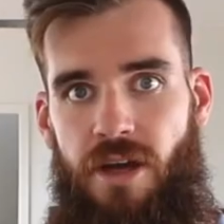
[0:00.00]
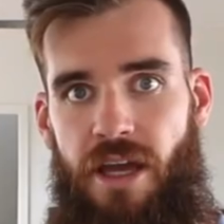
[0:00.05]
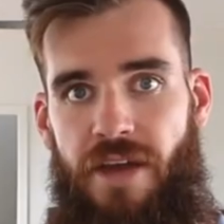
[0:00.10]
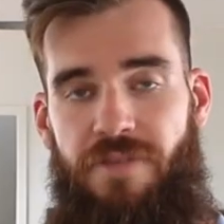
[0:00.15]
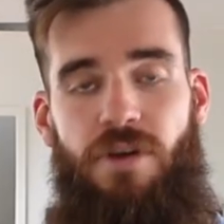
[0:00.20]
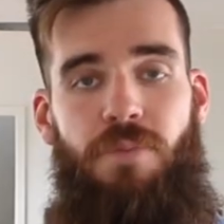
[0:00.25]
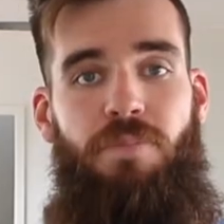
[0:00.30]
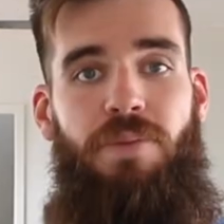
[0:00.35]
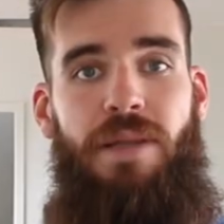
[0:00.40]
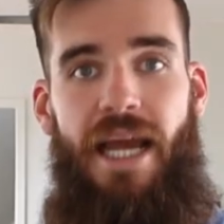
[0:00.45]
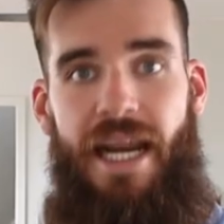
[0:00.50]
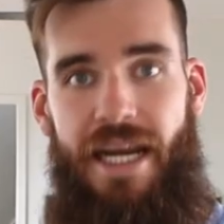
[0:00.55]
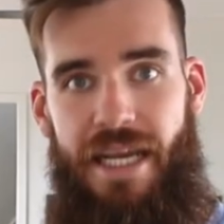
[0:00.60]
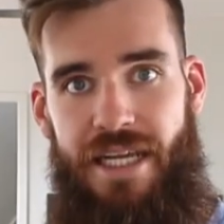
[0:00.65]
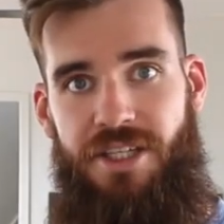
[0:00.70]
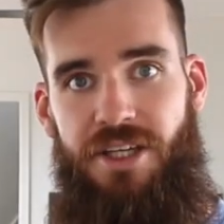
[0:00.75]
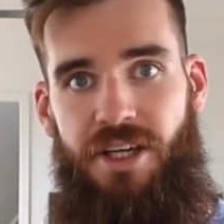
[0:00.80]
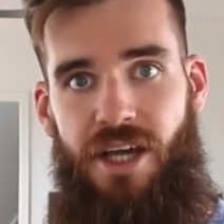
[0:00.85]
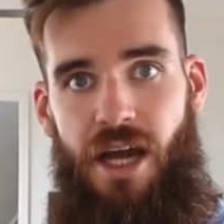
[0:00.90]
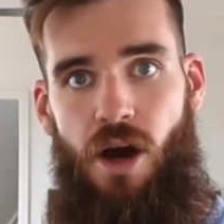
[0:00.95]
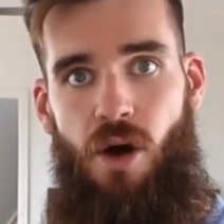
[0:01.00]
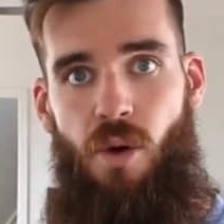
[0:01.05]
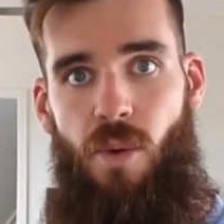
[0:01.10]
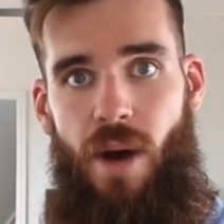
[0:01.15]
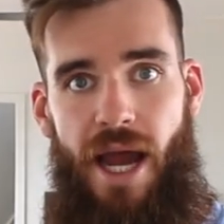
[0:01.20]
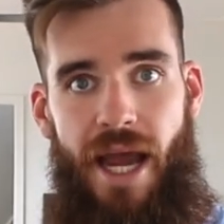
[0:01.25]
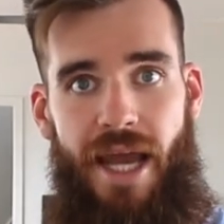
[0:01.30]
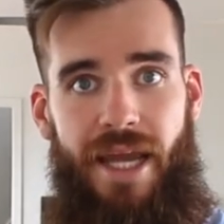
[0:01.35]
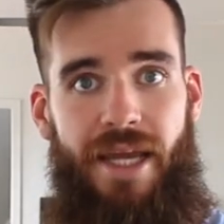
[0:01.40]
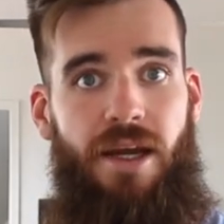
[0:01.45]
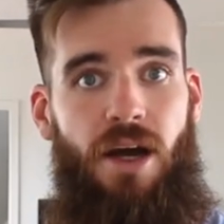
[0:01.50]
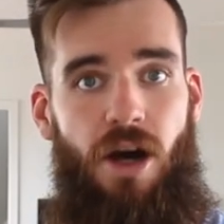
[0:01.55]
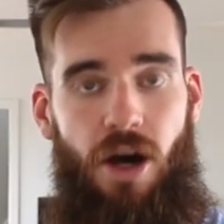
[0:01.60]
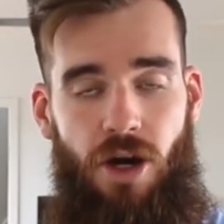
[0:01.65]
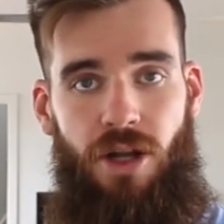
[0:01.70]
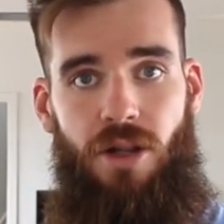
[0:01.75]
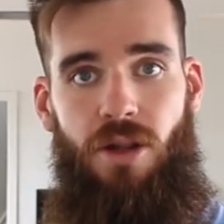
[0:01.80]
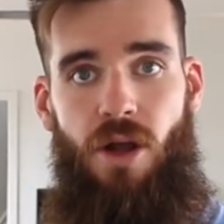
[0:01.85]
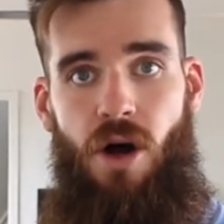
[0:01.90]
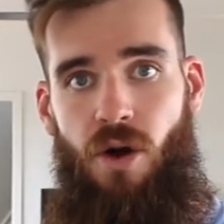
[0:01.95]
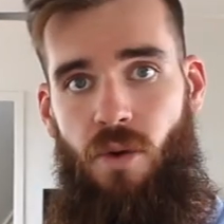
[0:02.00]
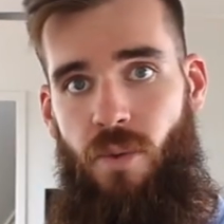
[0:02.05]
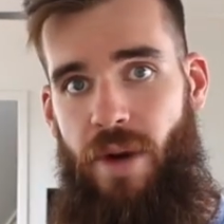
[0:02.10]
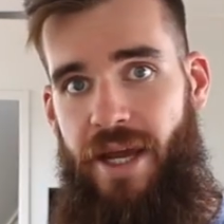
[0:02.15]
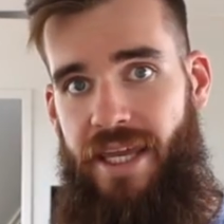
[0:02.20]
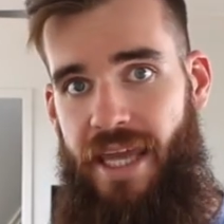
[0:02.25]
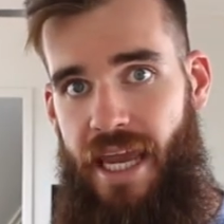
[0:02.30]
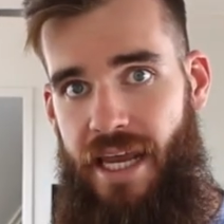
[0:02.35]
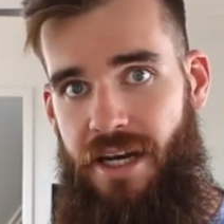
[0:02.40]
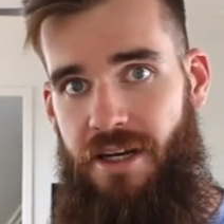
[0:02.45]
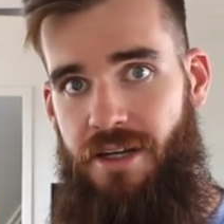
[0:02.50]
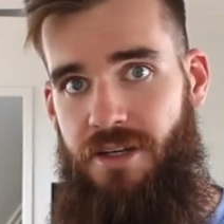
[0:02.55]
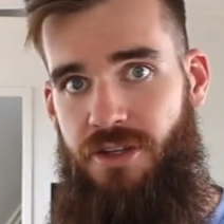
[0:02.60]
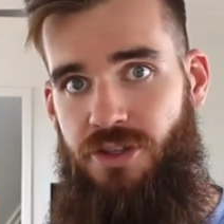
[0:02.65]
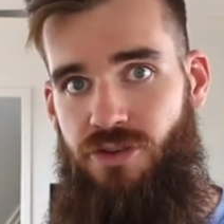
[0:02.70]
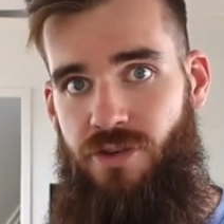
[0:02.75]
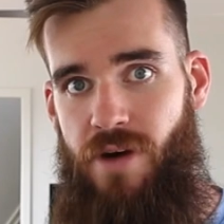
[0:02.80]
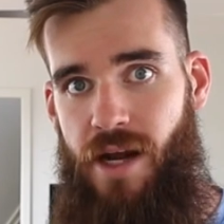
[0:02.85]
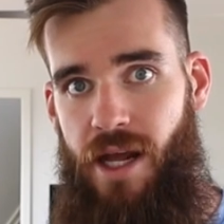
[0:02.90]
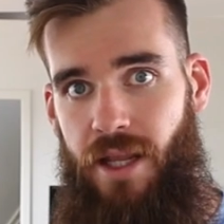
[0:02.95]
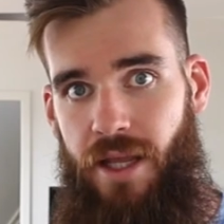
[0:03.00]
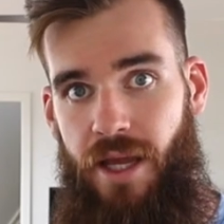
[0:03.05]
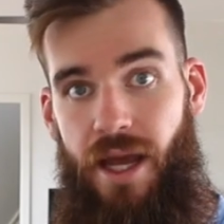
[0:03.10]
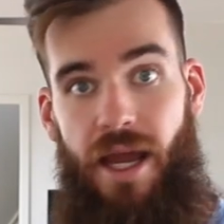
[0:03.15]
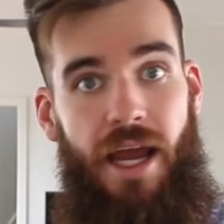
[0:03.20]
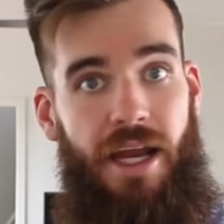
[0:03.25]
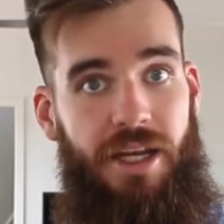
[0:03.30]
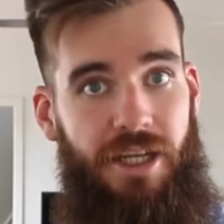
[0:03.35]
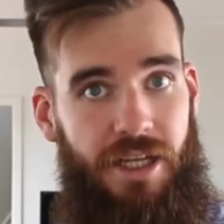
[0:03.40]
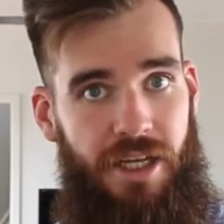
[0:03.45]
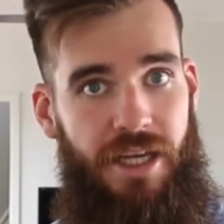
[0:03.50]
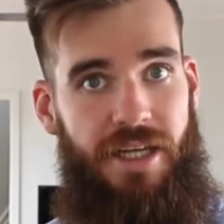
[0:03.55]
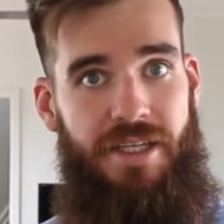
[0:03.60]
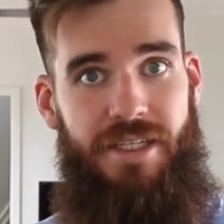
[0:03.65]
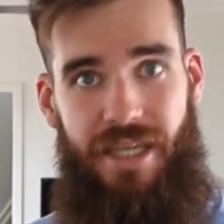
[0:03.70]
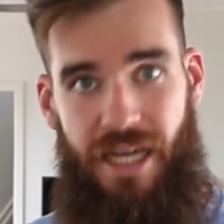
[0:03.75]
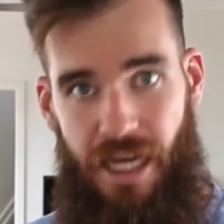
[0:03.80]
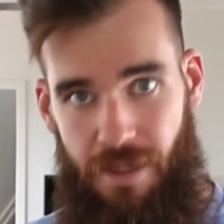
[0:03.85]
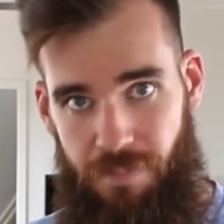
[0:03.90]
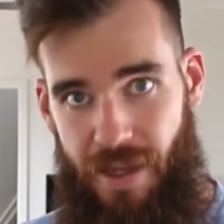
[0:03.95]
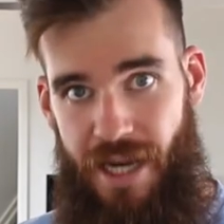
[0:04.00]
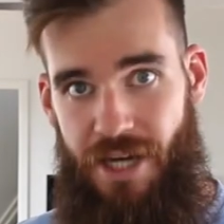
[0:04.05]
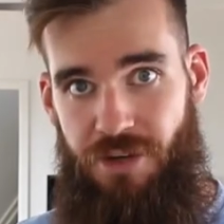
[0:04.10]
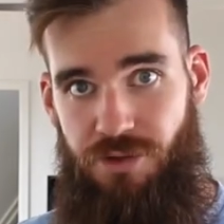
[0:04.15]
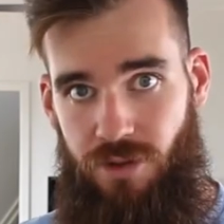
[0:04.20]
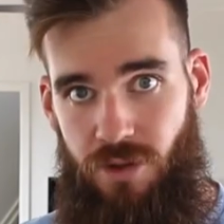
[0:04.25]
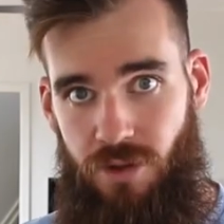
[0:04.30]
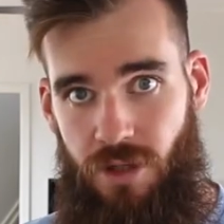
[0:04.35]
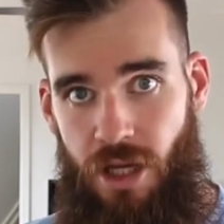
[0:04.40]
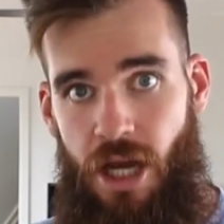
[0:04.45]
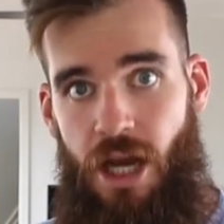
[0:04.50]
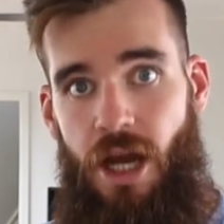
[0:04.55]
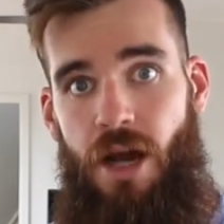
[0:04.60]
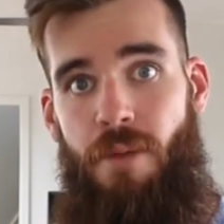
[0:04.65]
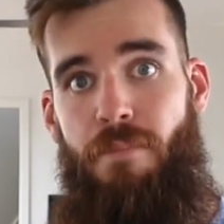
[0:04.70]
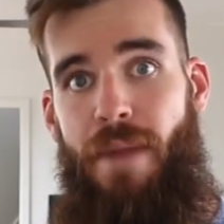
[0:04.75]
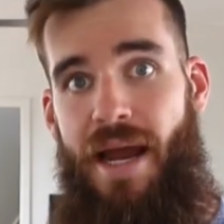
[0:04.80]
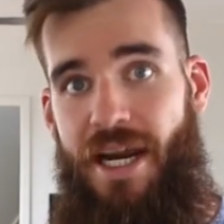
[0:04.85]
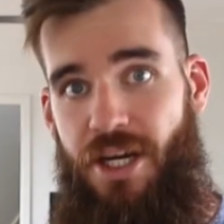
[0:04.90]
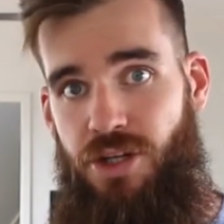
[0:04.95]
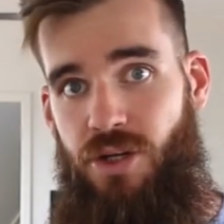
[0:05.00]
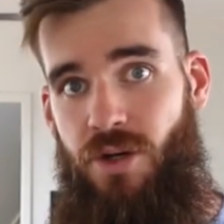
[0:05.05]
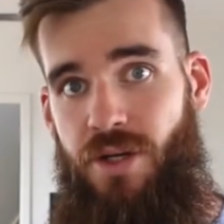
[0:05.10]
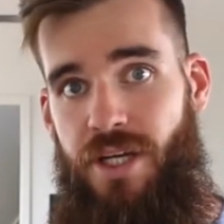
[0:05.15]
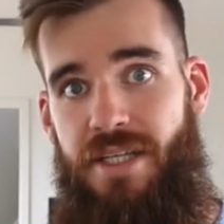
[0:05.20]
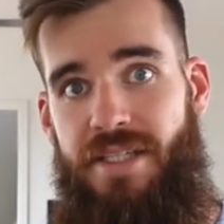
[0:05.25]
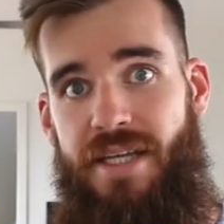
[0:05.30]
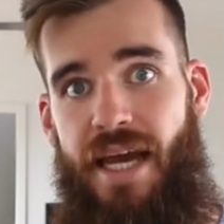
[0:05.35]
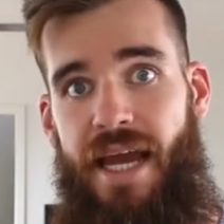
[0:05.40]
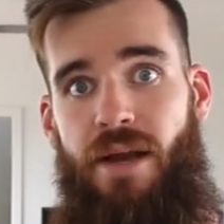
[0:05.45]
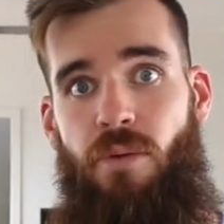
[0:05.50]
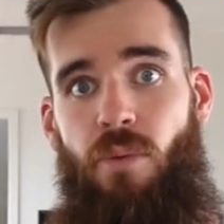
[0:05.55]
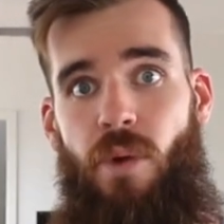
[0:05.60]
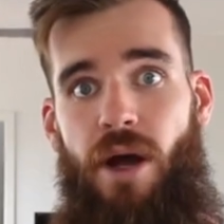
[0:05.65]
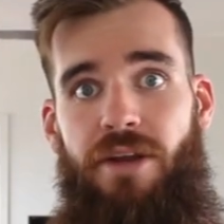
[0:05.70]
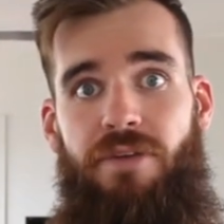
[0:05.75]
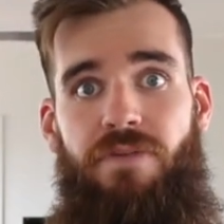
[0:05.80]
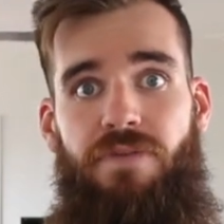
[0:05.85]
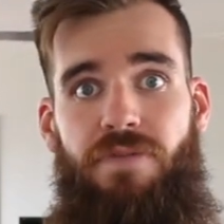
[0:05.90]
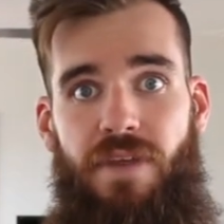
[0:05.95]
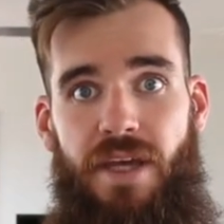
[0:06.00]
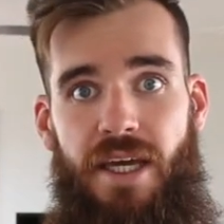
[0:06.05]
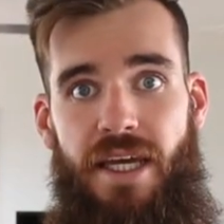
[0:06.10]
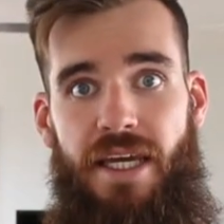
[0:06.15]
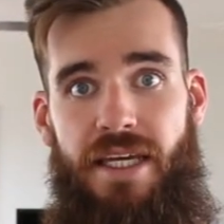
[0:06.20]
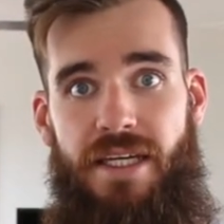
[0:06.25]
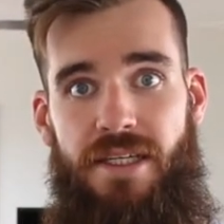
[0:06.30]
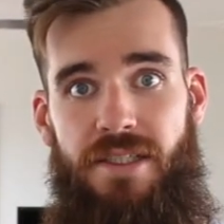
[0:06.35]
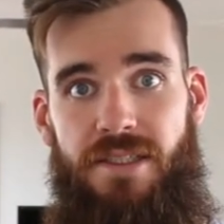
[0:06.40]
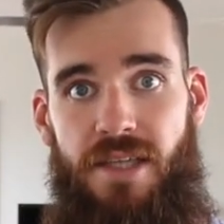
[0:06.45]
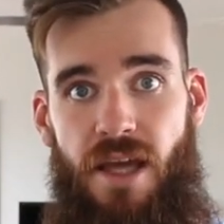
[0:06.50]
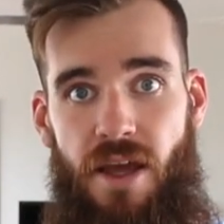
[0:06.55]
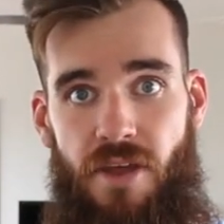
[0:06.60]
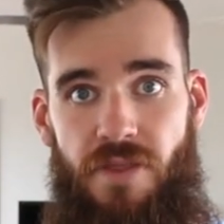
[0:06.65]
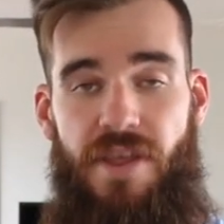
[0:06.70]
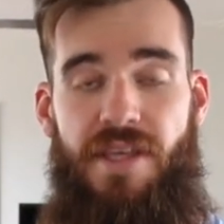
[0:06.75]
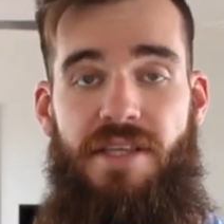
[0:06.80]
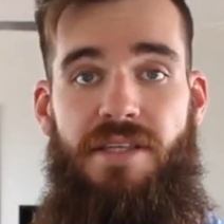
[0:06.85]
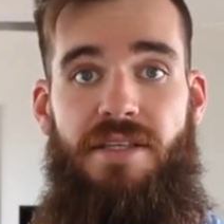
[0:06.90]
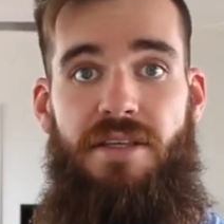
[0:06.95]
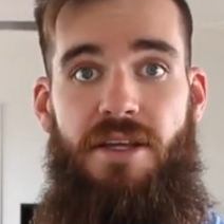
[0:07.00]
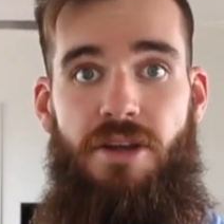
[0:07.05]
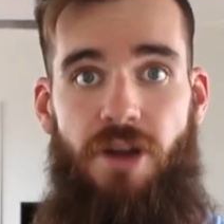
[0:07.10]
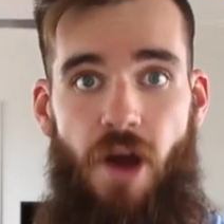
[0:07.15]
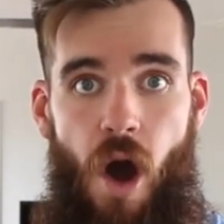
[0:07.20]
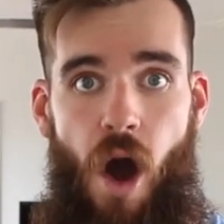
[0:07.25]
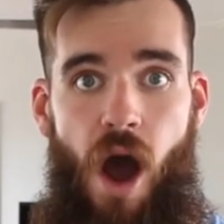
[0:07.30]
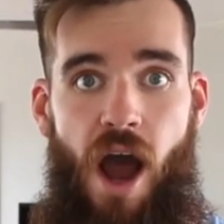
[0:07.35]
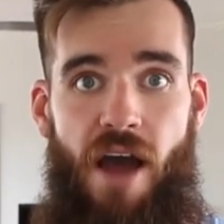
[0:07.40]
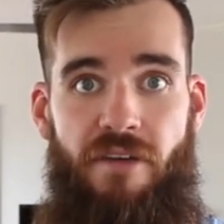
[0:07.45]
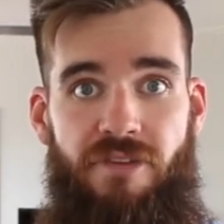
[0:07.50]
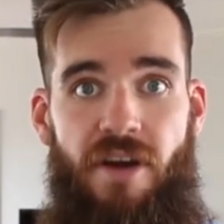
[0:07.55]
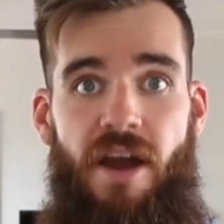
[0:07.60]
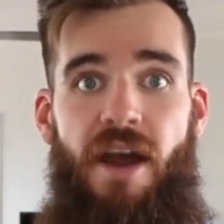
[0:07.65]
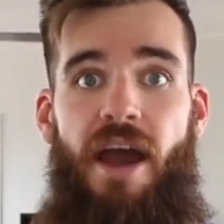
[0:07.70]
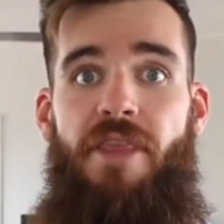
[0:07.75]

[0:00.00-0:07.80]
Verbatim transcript: If you're planning to go away on a long weekend in Australia and you need to get petrol, Make sure you take one of these. This is a knife.